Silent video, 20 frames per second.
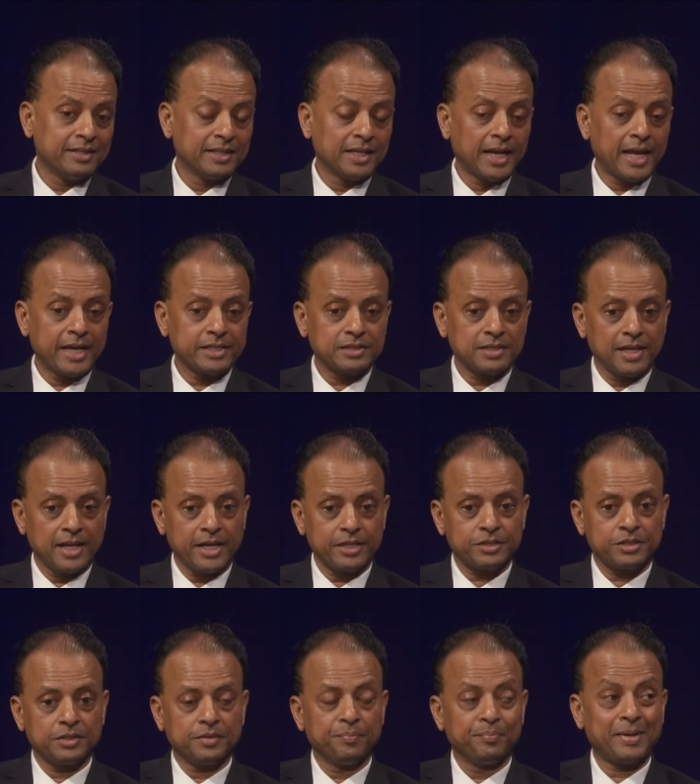in the last
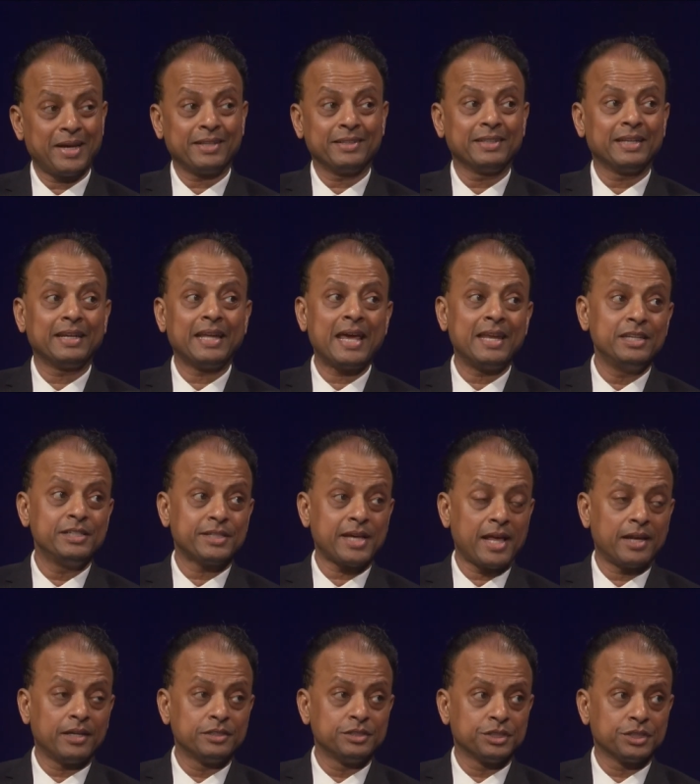election better than any
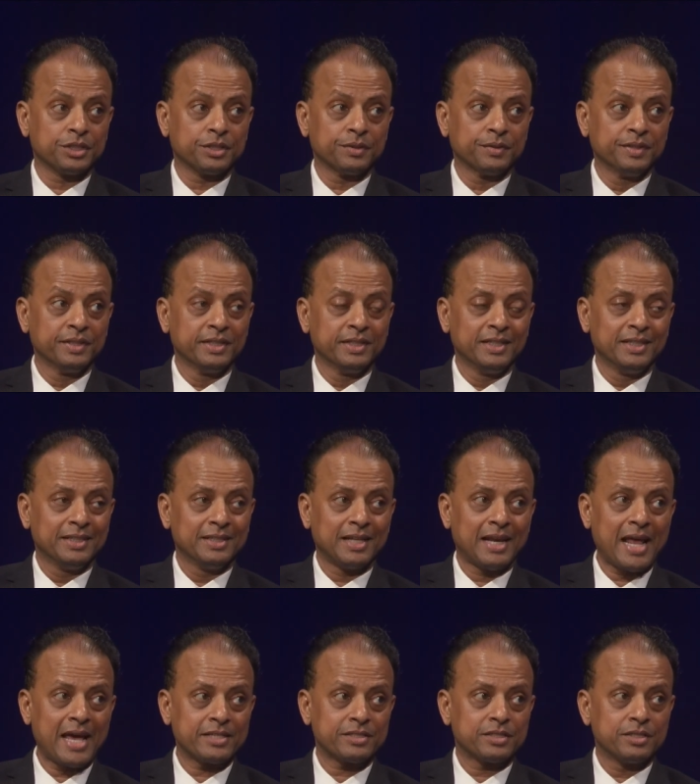challenger in the
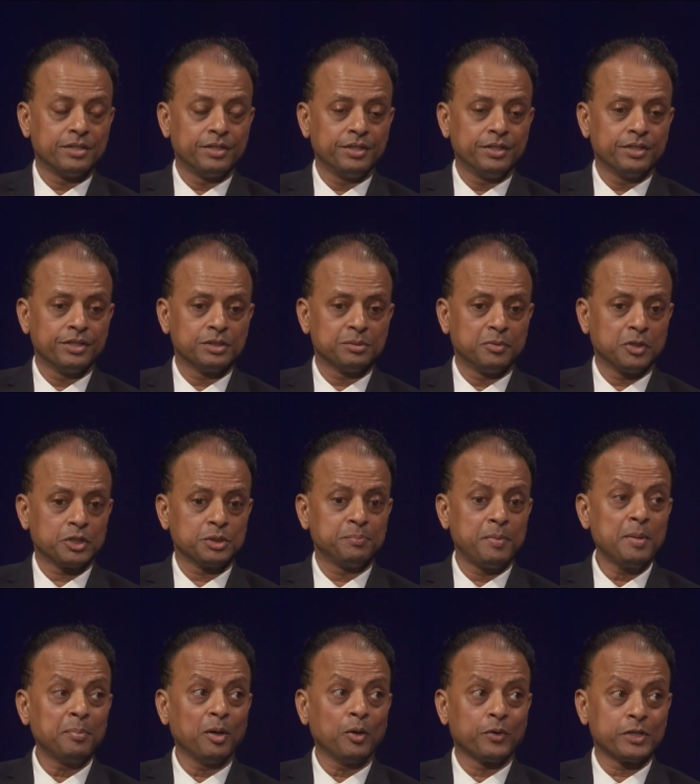last 30 years? Because
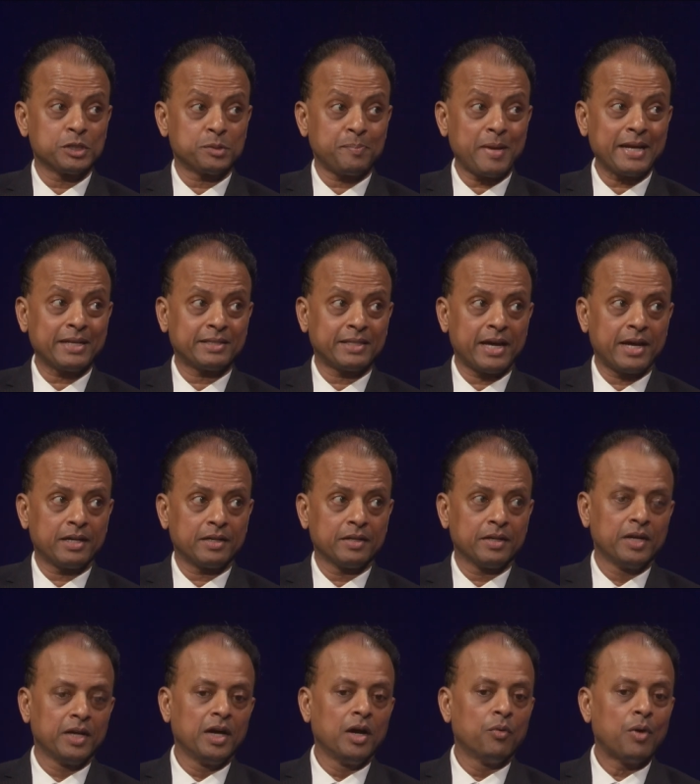people respect that.
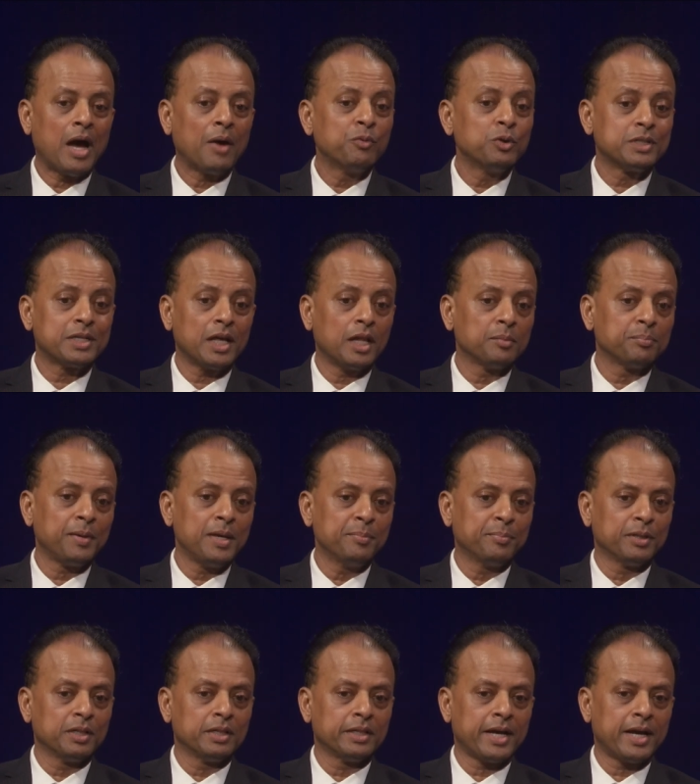I would tell
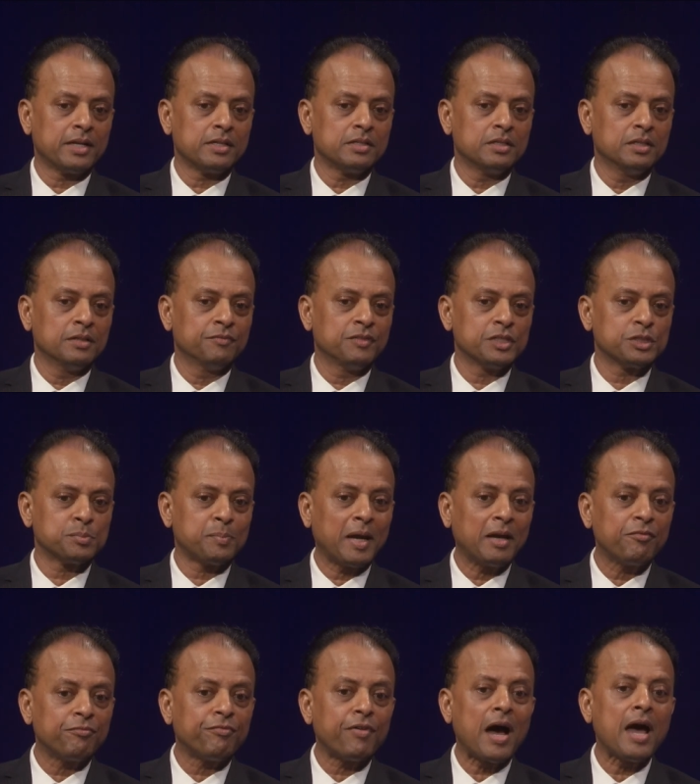people that if they
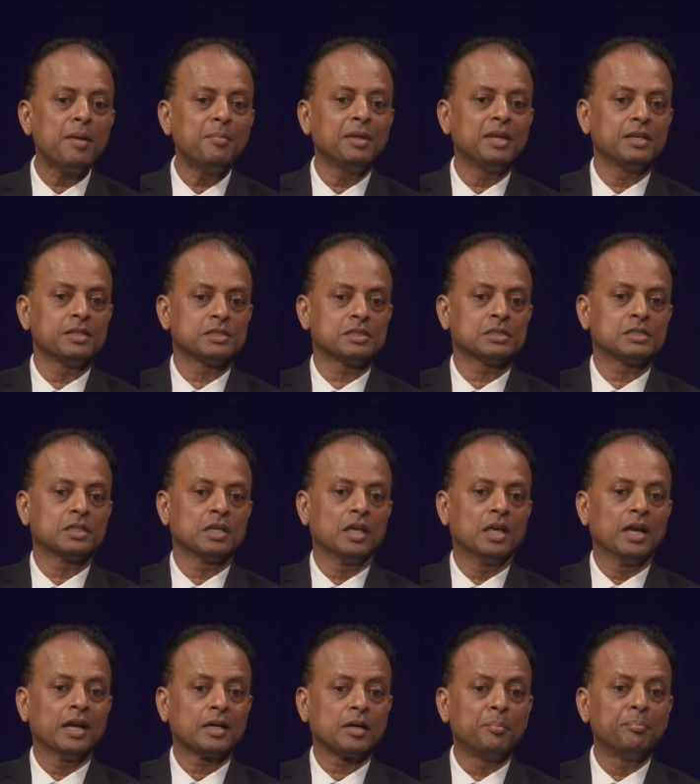spend five minutes
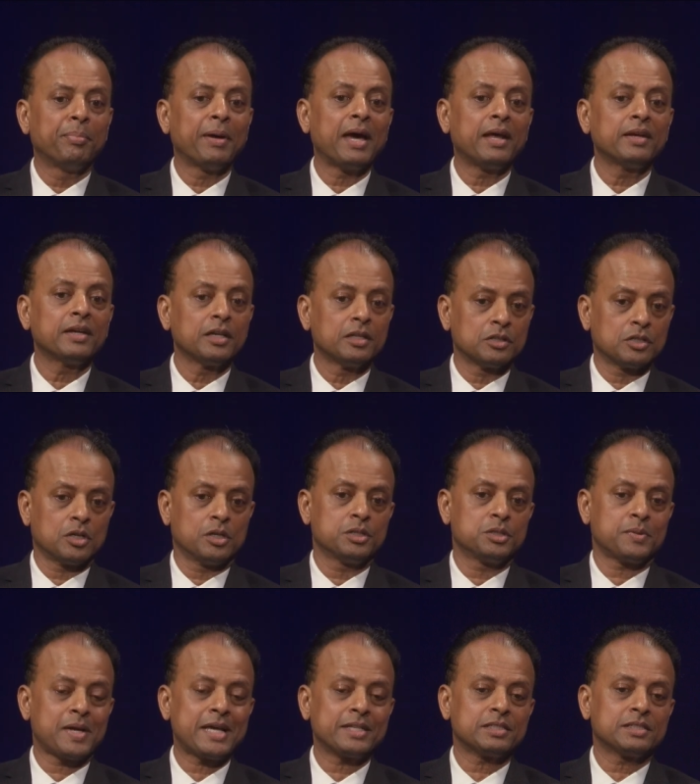comparing and
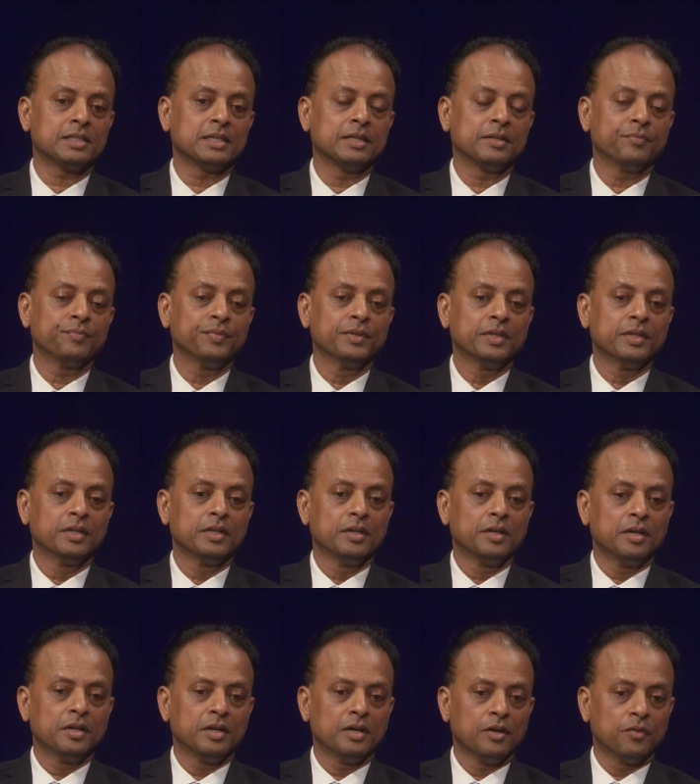contrasting
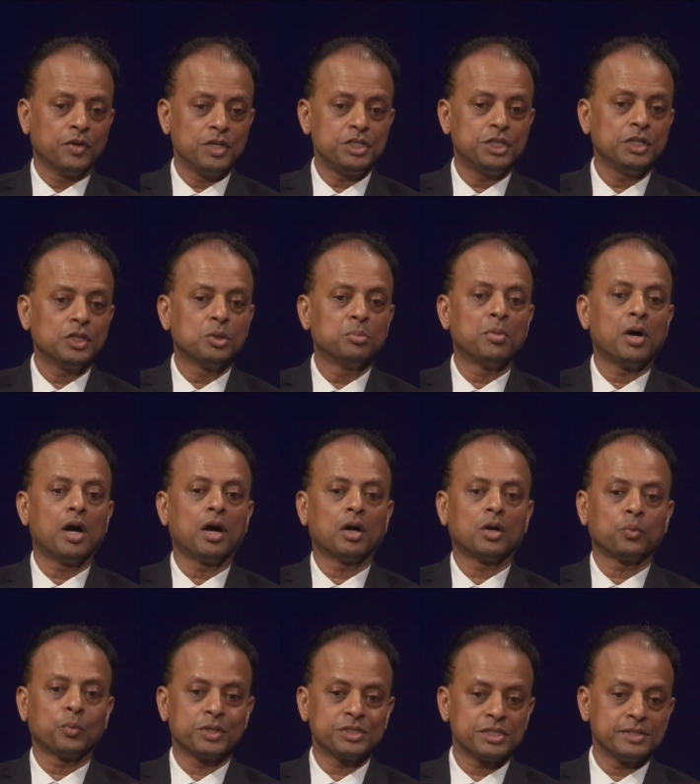uh, Rishi
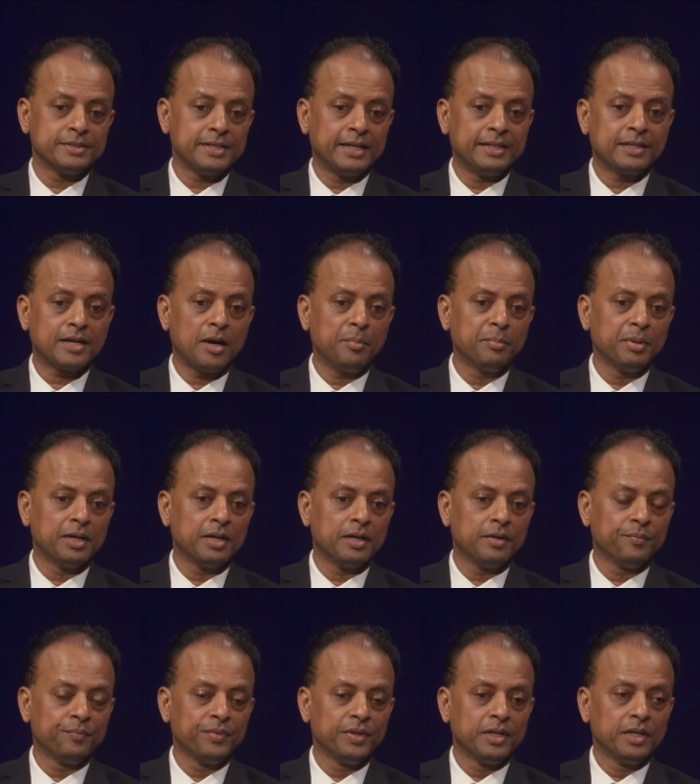Kumar versus the
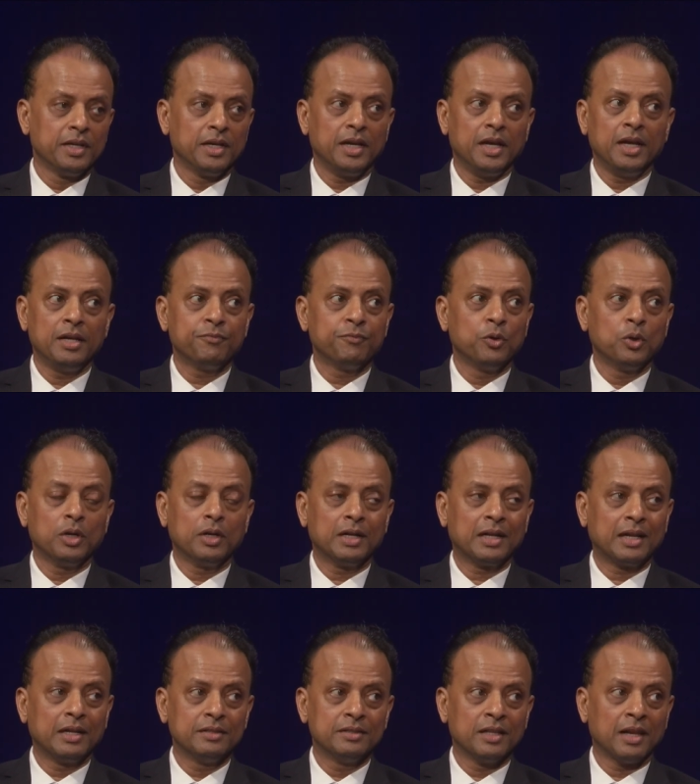incumbent, it would
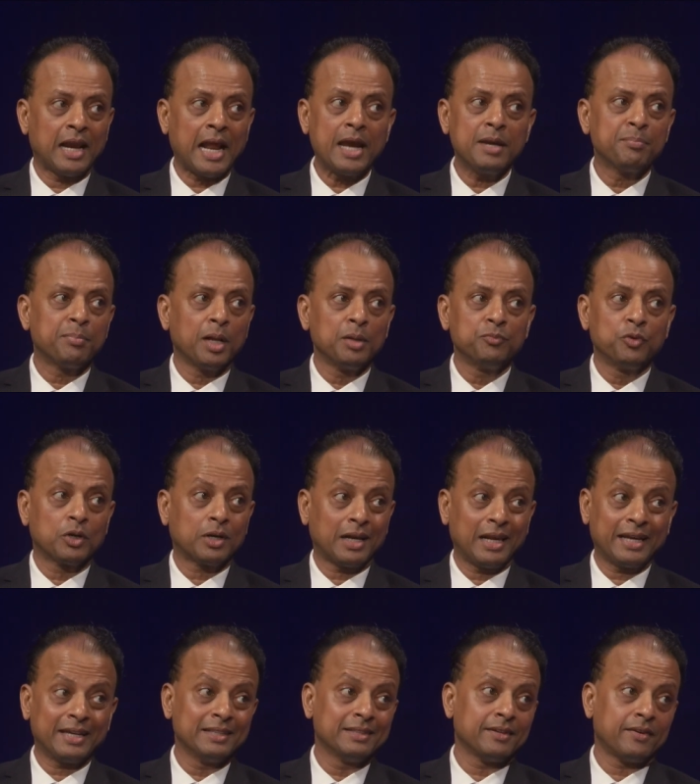the light bulb would
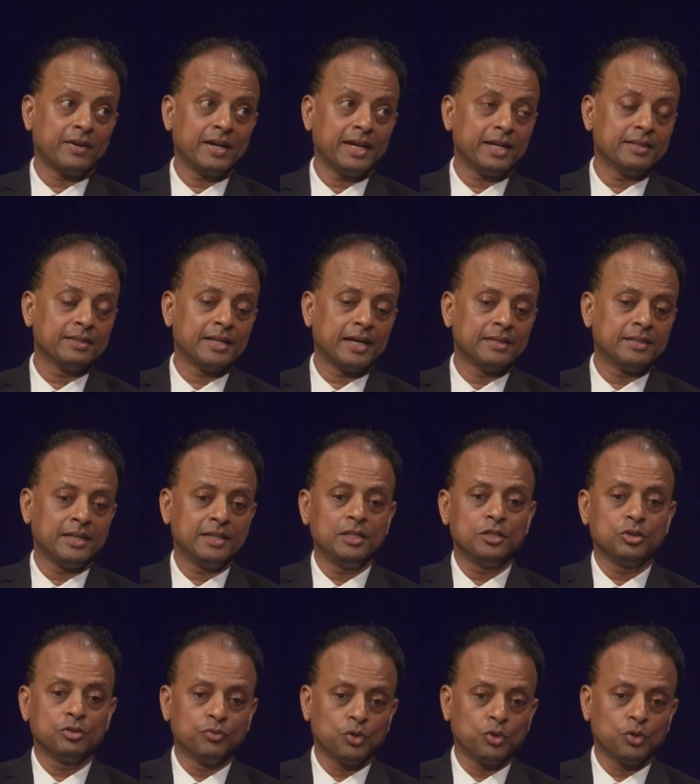click in their head that they need to